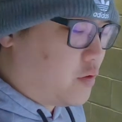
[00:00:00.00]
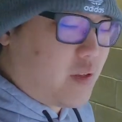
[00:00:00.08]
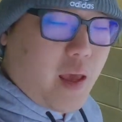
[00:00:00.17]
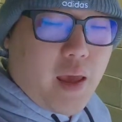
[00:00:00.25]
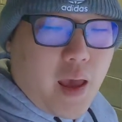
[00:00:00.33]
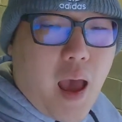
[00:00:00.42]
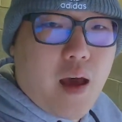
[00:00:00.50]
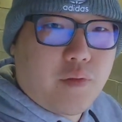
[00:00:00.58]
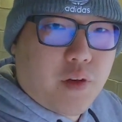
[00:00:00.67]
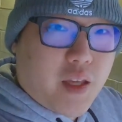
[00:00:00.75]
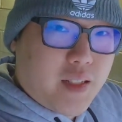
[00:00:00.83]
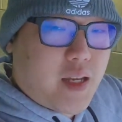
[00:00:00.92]
They
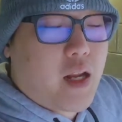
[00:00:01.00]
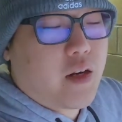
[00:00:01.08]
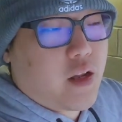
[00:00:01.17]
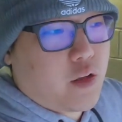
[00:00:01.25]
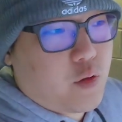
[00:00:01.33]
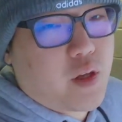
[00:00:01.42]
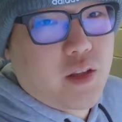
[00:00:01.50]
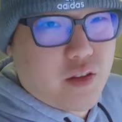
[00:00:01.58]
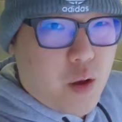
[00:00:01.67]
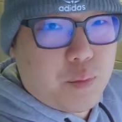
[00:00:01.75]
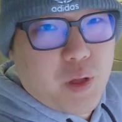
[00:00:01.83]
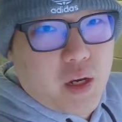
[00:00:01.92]
have a container that you can
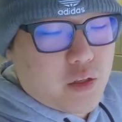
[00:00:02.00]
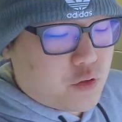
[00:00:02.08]
dump that